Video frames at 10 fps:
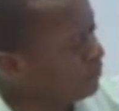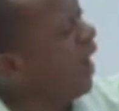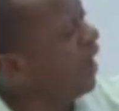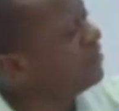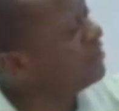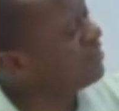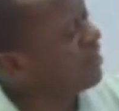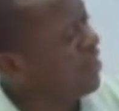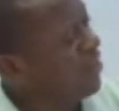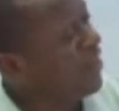and
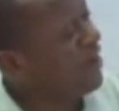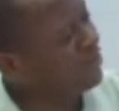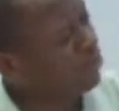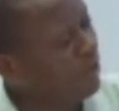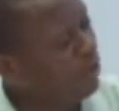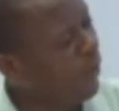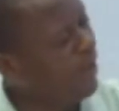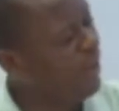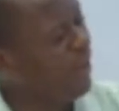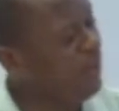the next one
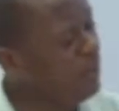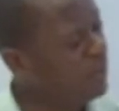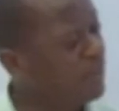right here,